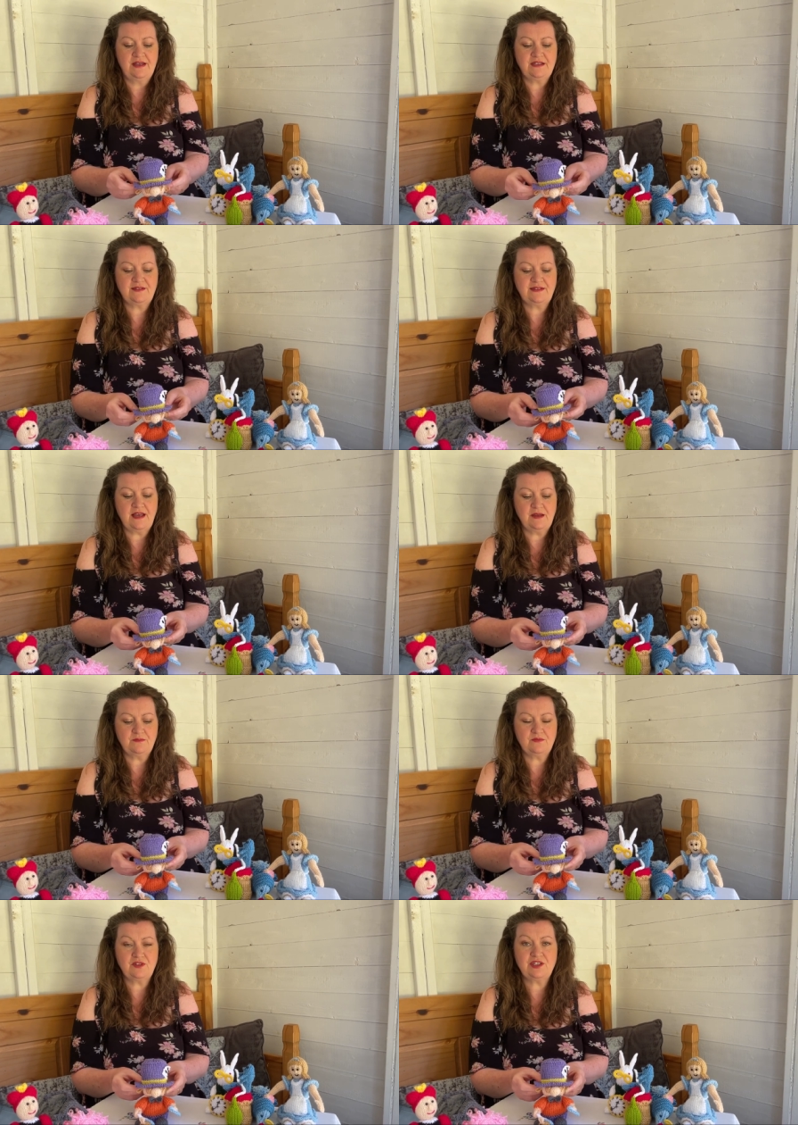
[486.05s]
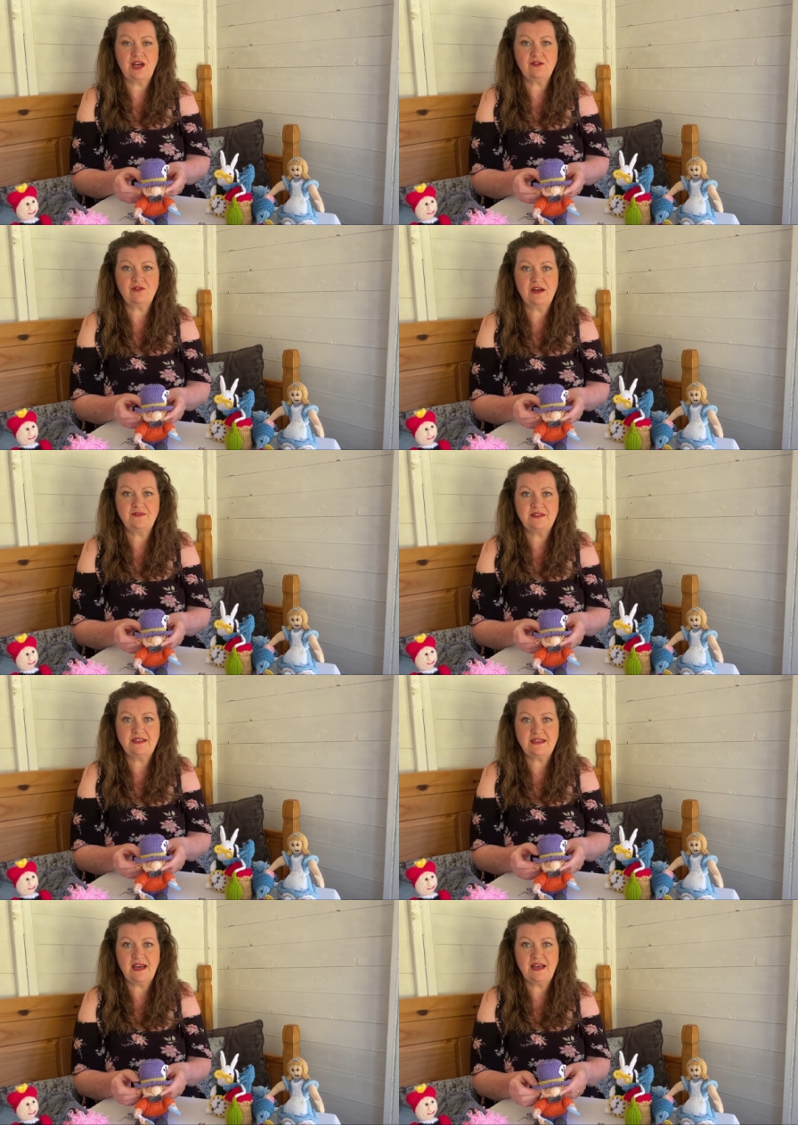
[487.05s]
It's um, Stylecraft
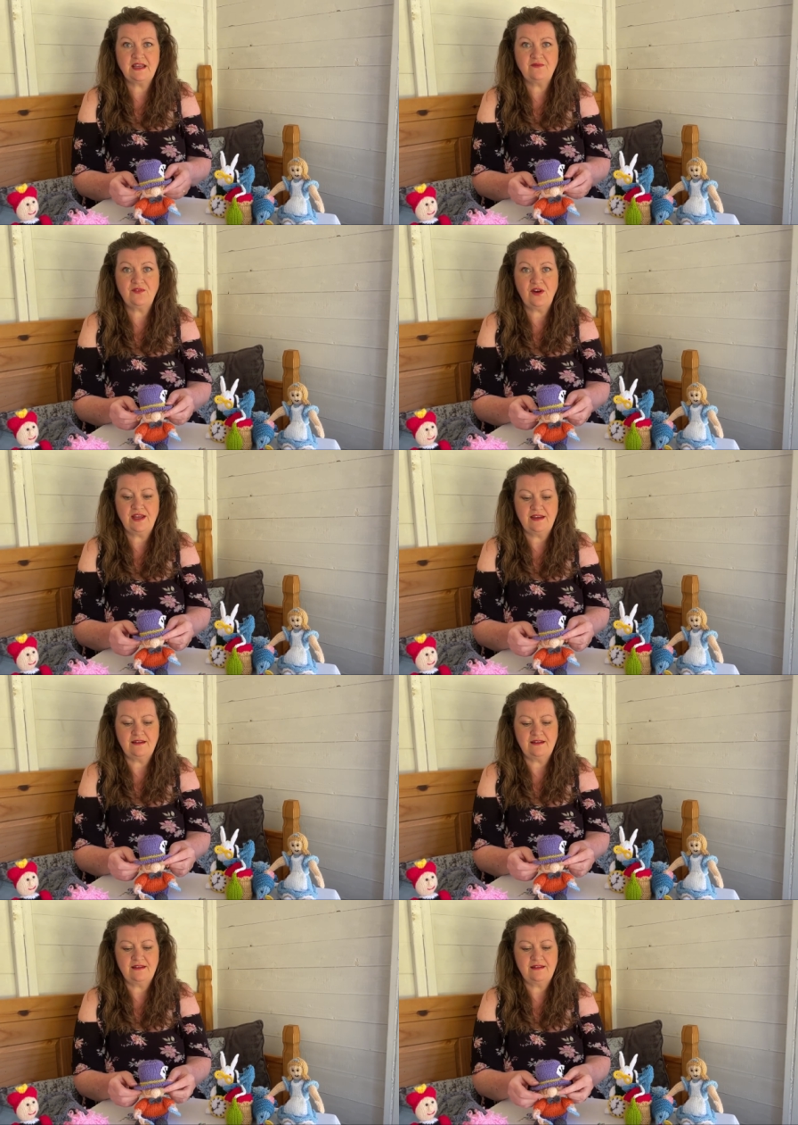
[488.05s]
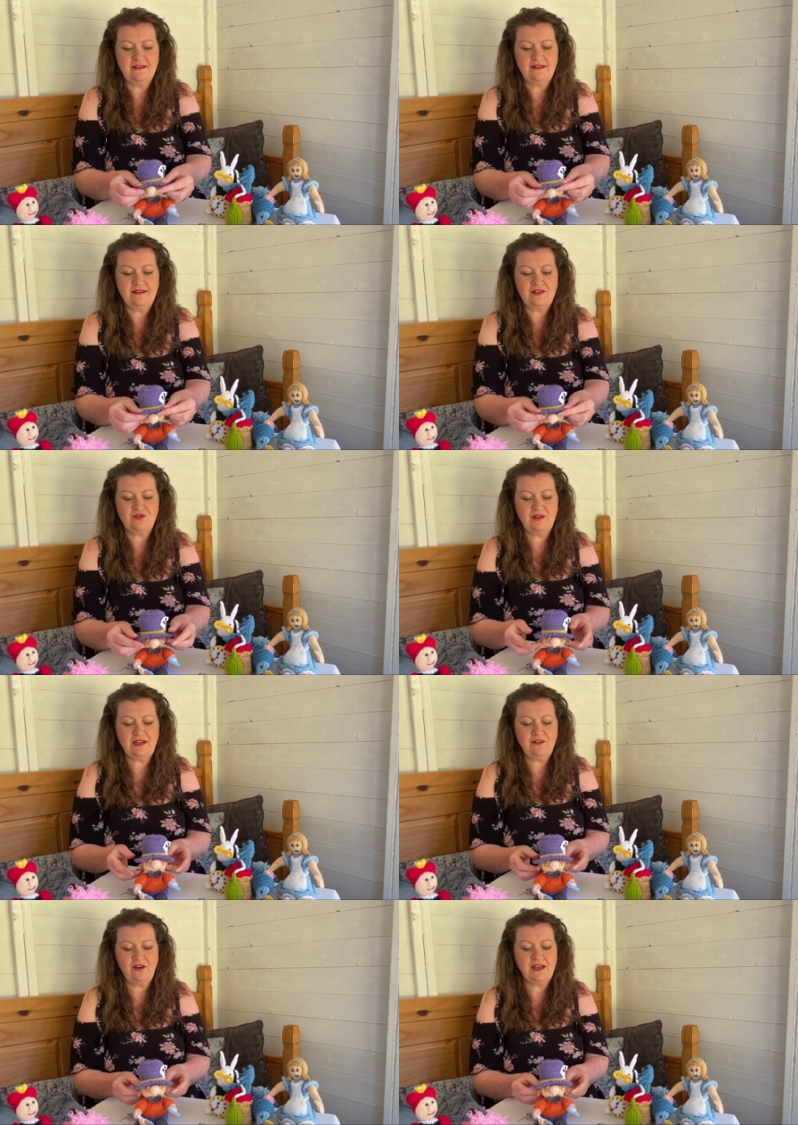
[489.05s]
DK Violet. It's
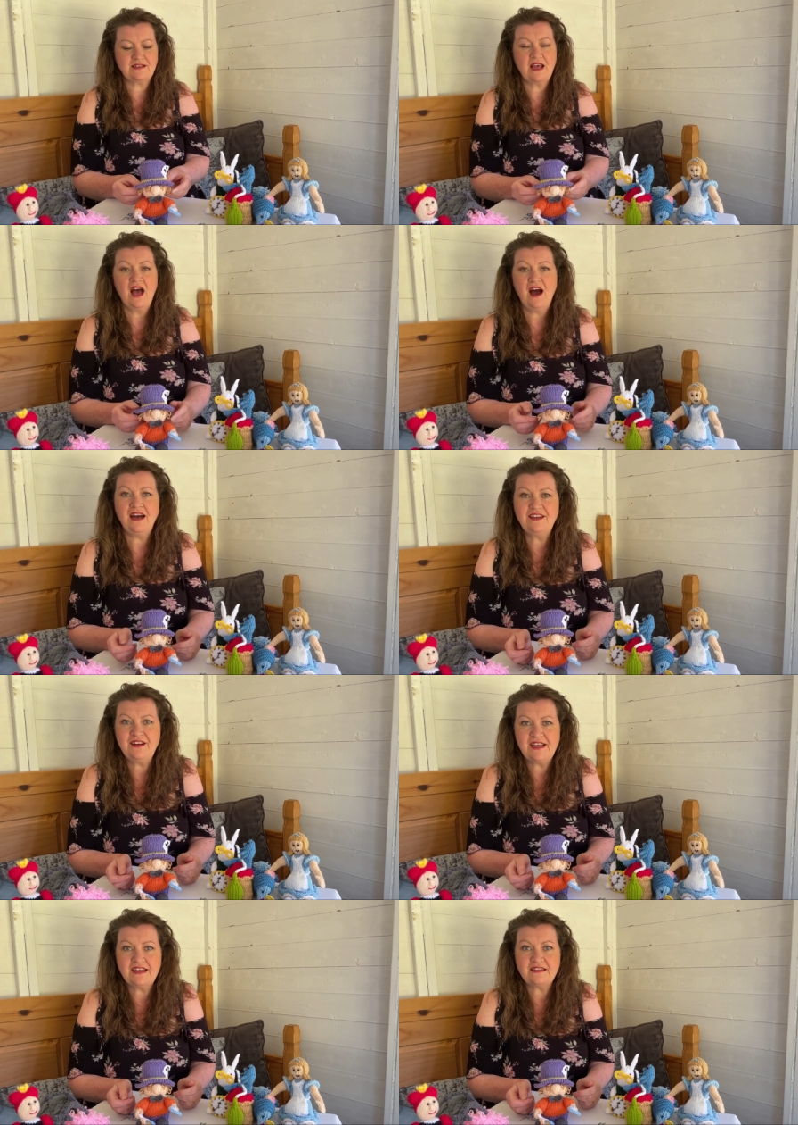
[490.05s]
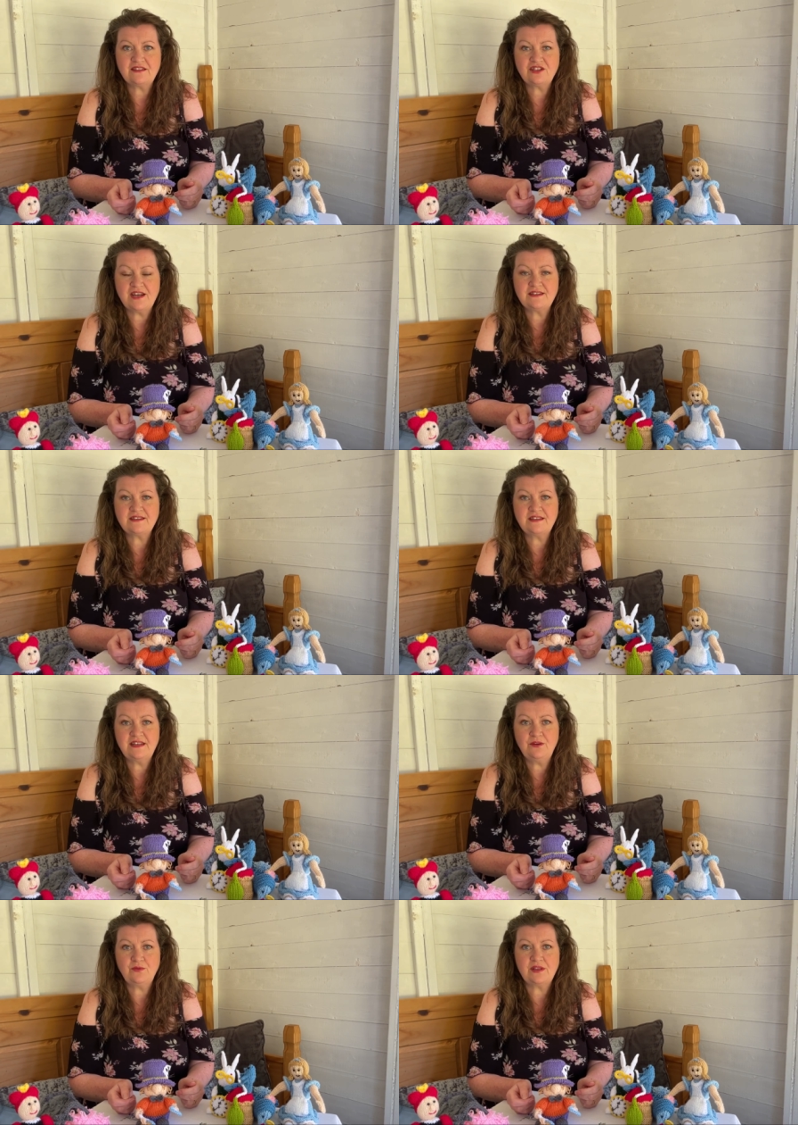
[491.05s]
really nice. I don't get a chance to
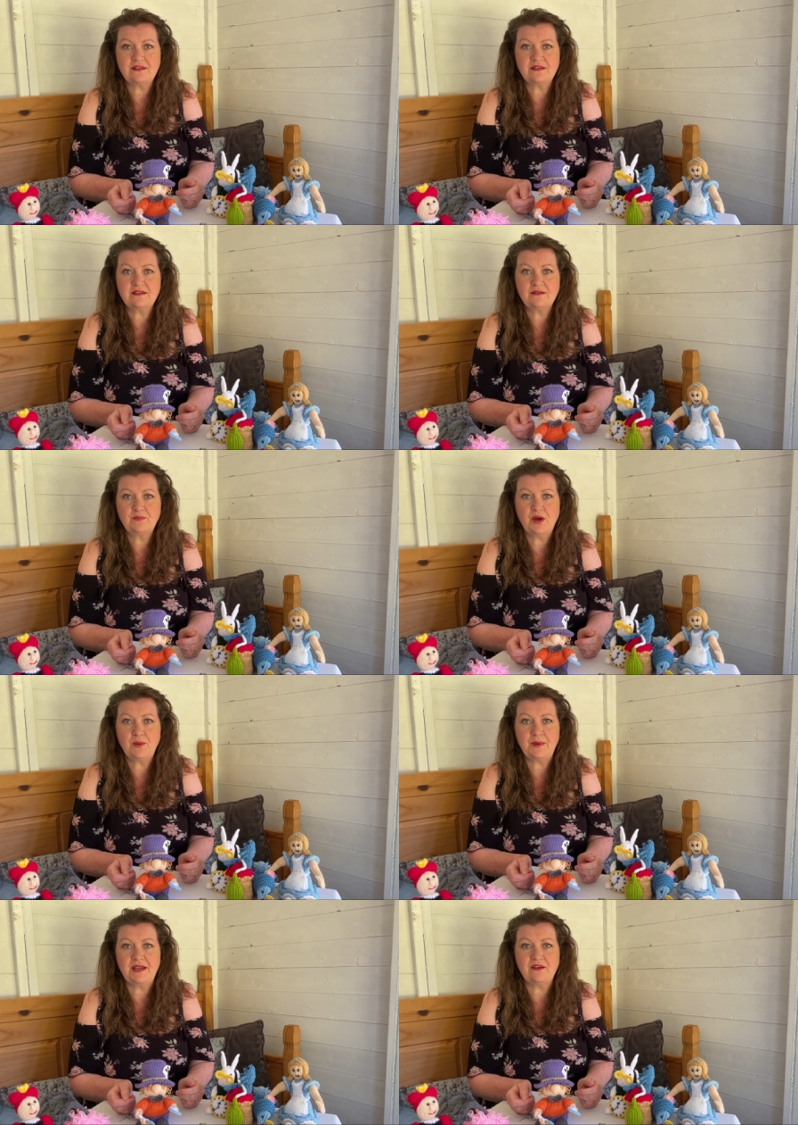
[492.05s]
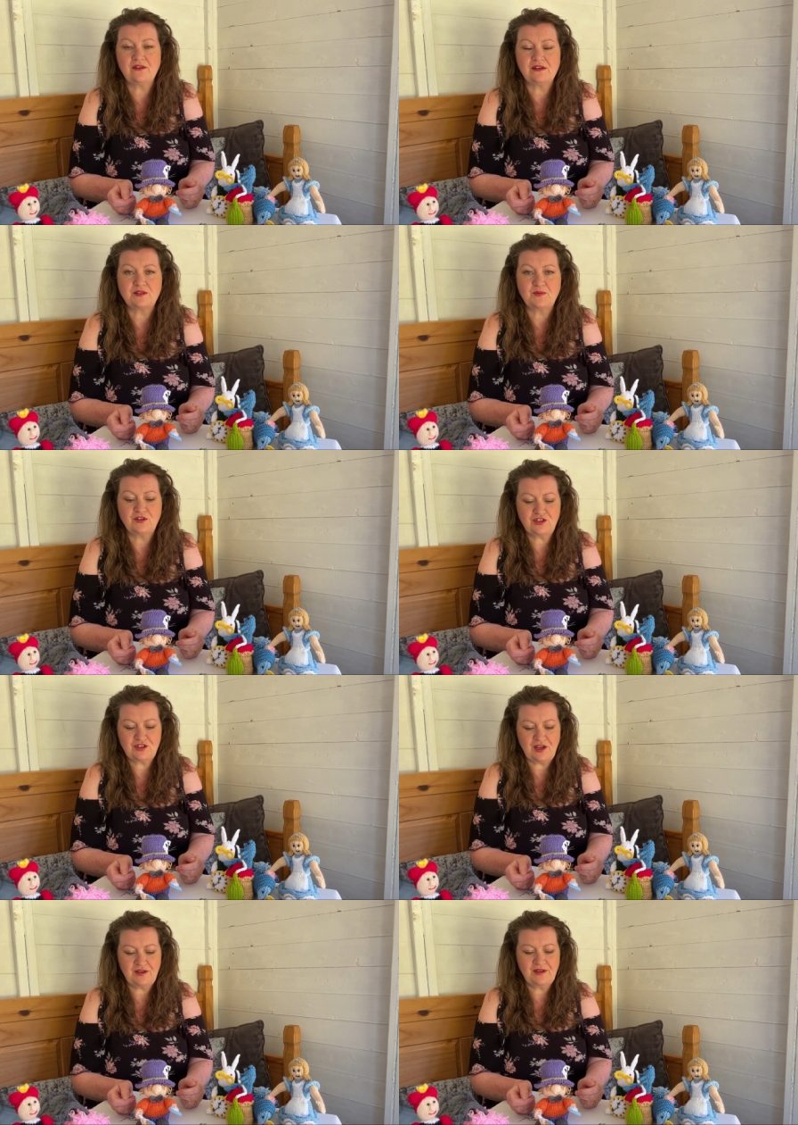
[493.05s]
knit with purpley colours much,
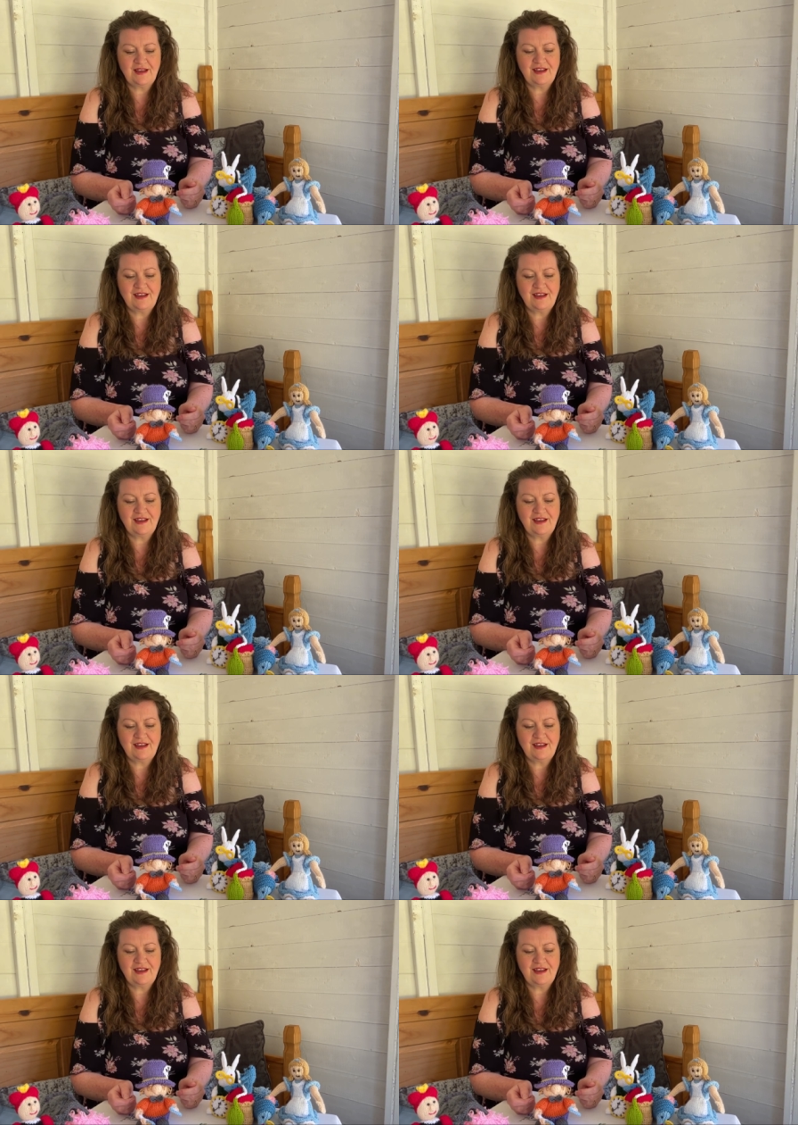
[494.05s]
so